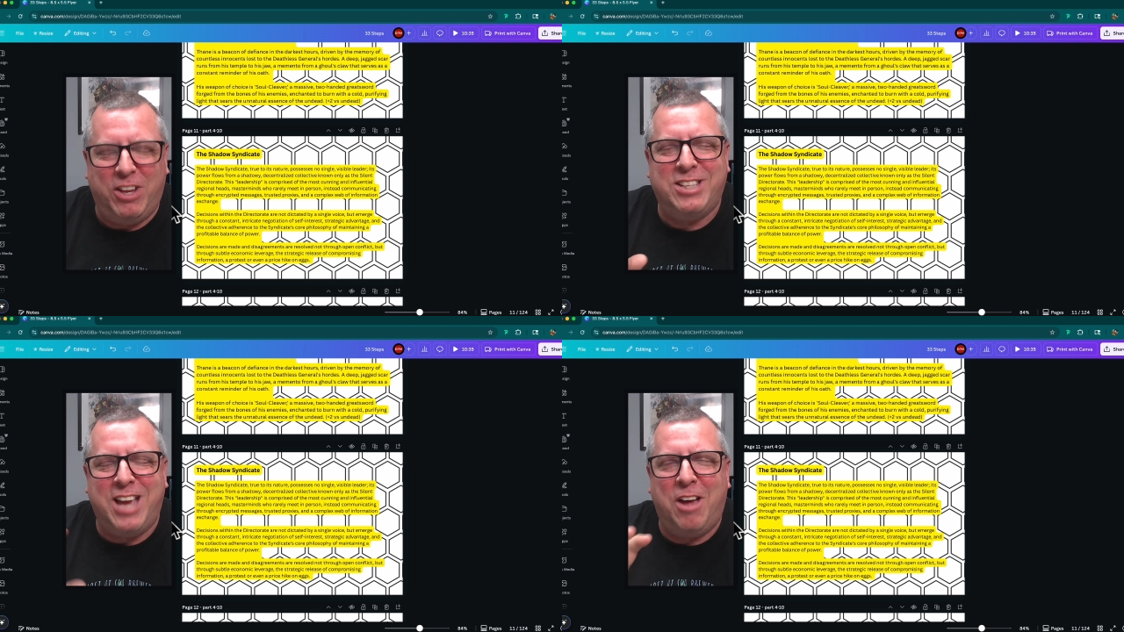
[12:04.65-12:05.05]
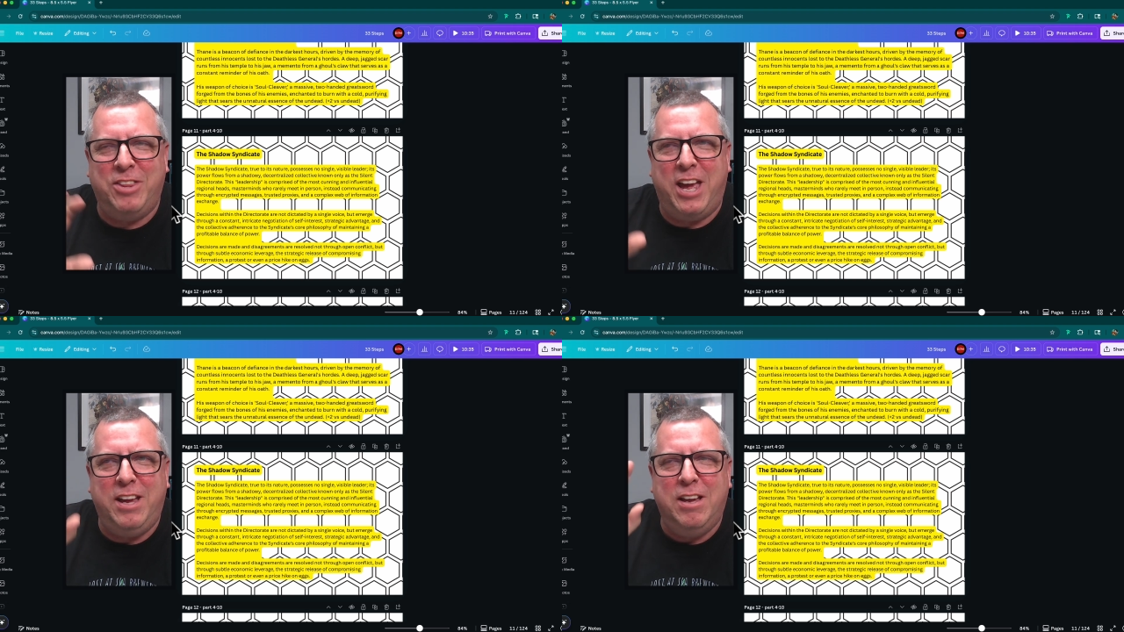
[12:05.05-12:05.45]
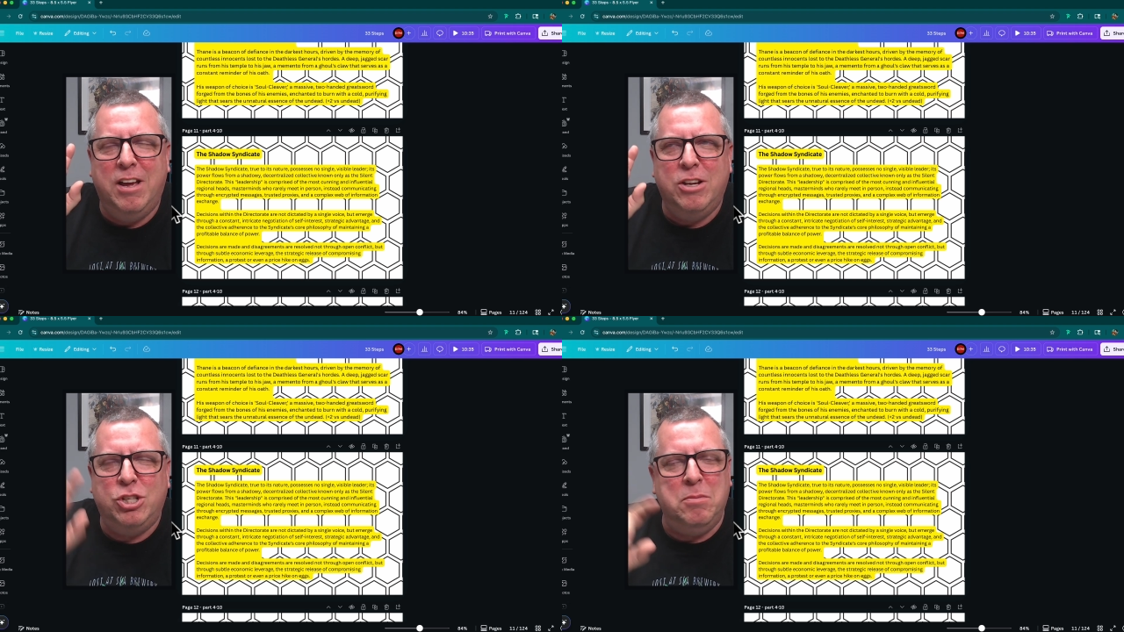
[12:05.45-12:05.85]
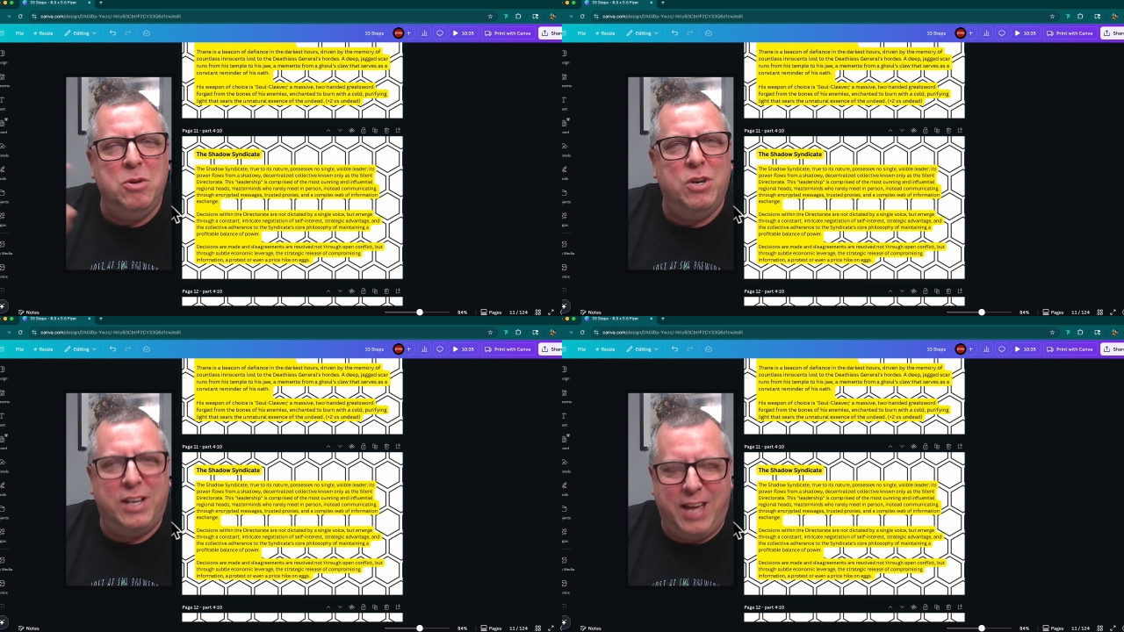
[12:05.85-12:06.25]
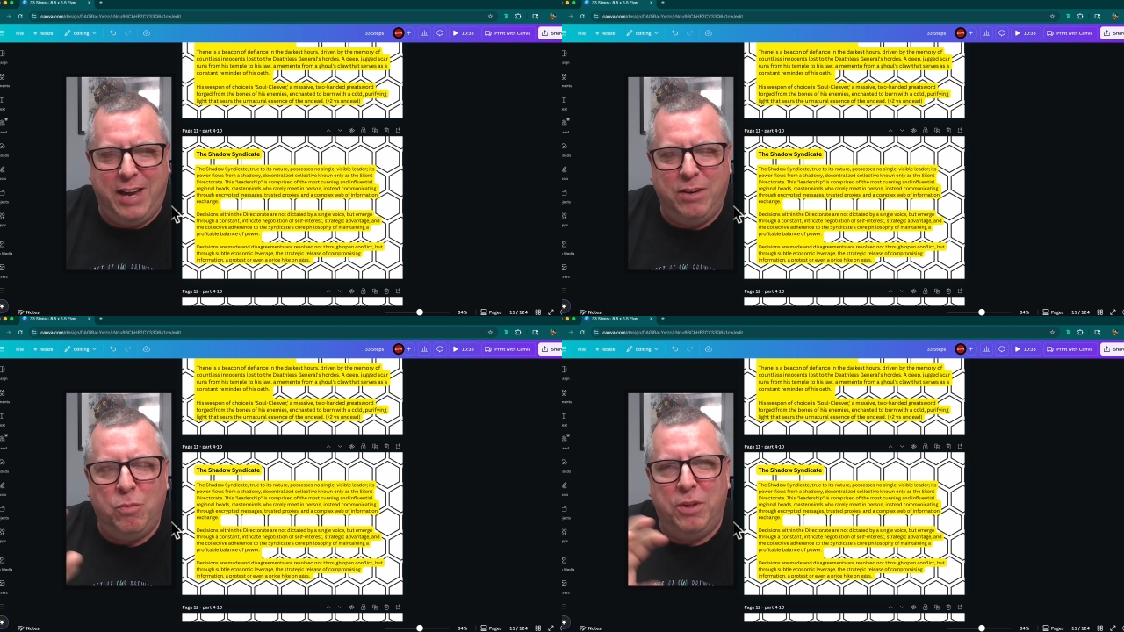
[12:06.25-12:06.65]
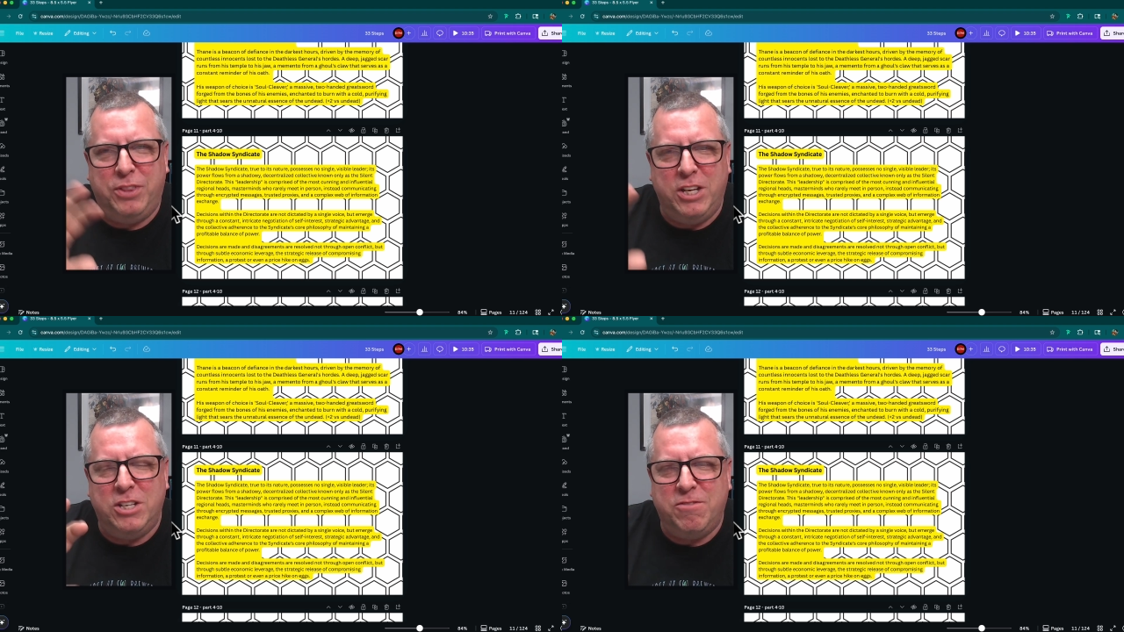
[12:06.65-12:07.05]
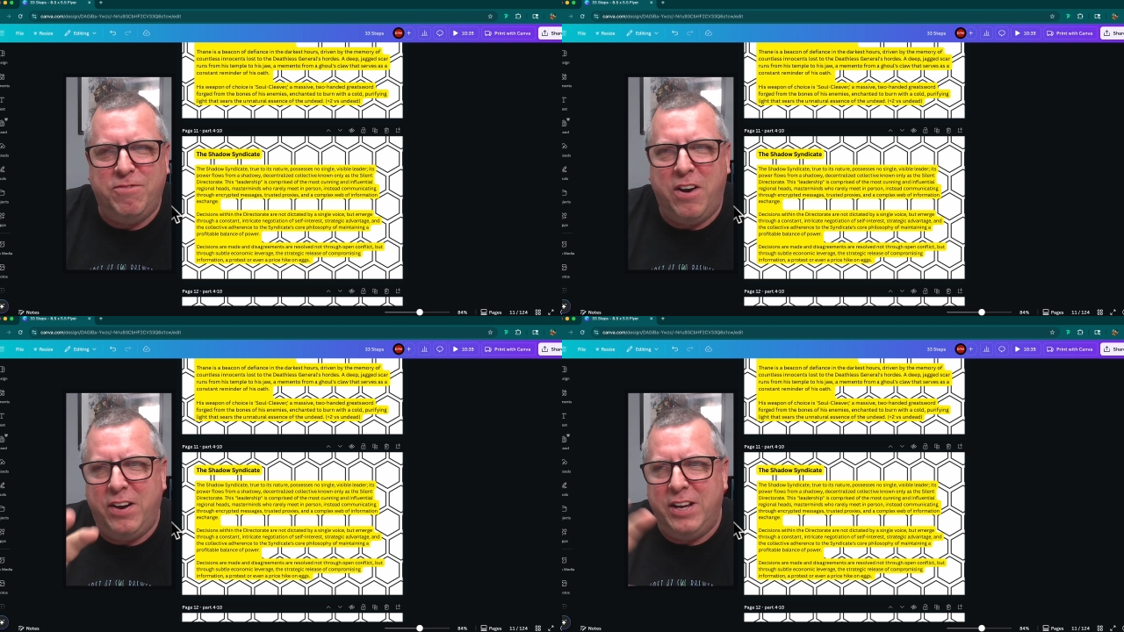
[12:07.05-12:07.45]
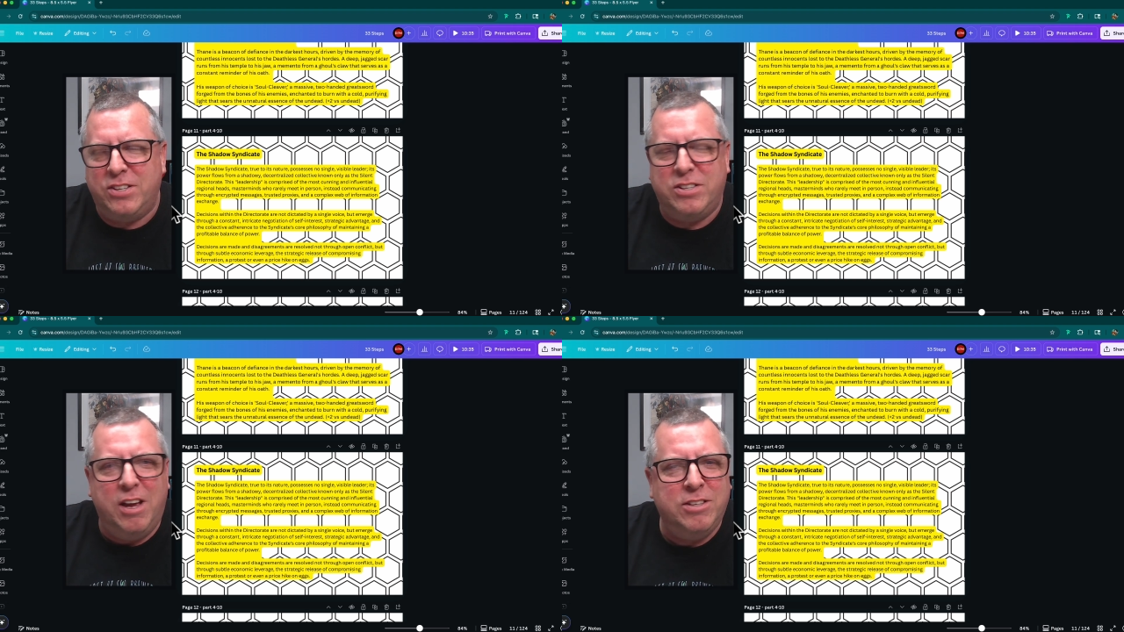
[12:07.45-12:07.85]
That's how they communicate with these various